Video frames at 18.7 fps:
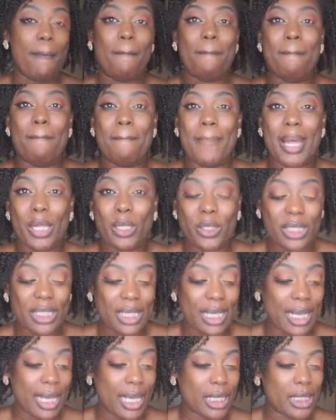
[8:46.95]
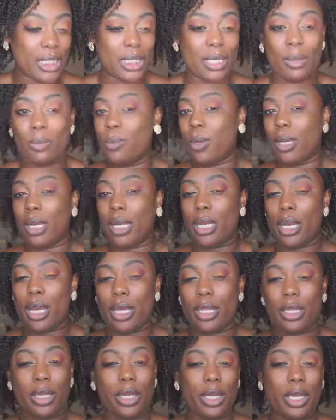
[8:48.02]
melting into one
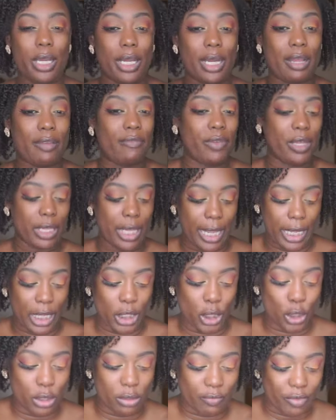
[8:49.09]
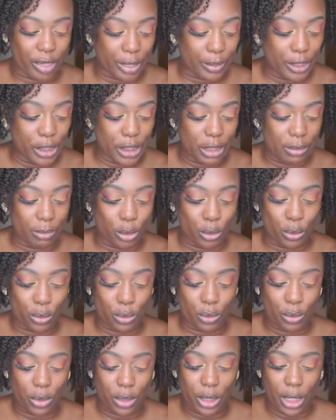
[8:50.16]
another and I feel like it looks very
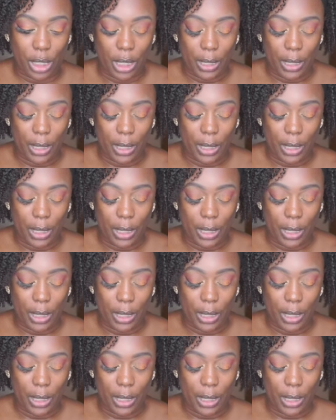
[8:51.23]
smooth.